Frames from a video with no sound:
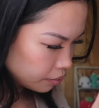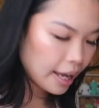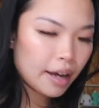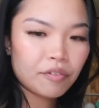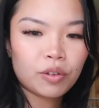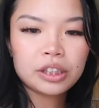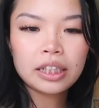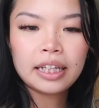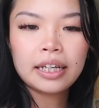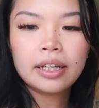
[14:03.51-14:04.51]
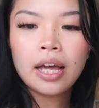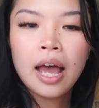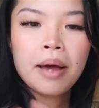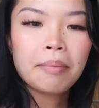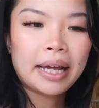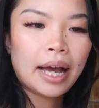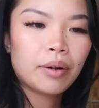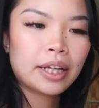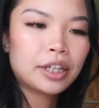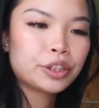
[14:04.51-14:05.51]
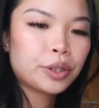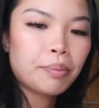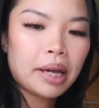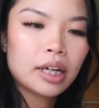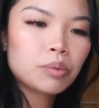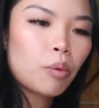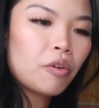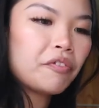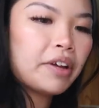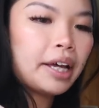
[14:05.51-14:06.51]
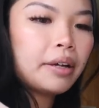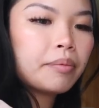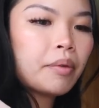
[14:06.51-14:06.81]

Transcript: Okay, unfortunately, my calculator is too big, it won't fit.